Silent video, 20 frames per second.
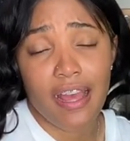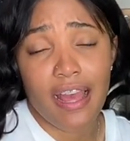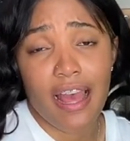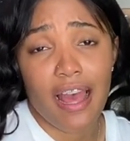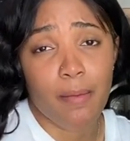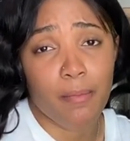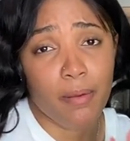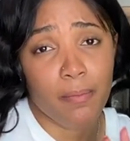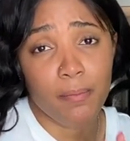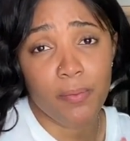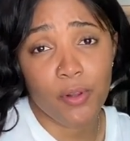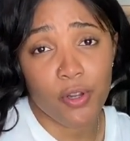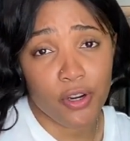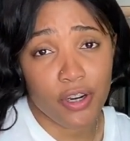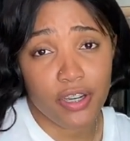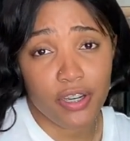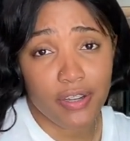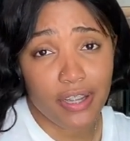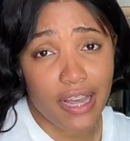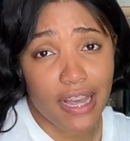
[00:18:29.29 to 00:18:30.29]
I'm
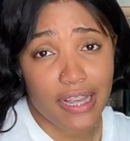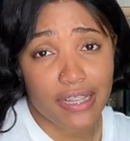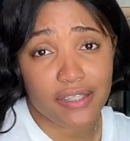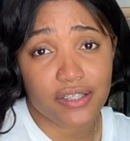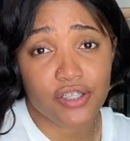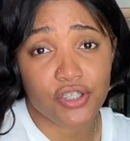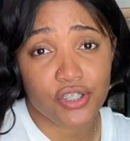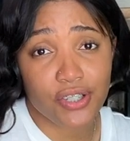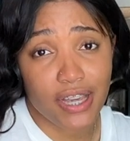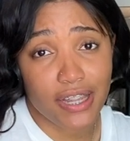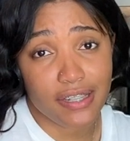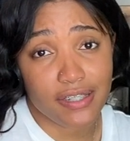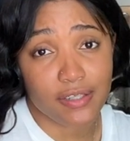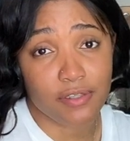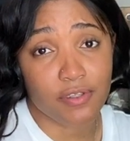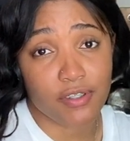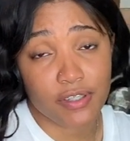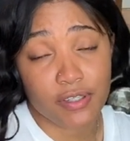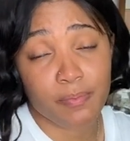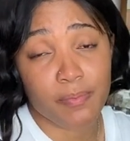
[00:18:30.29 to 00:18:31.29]
imploring you guys to try this
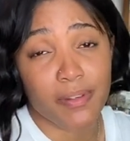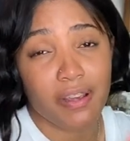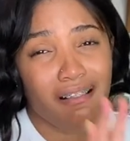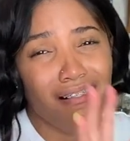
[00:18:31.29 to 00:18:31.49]
recipe.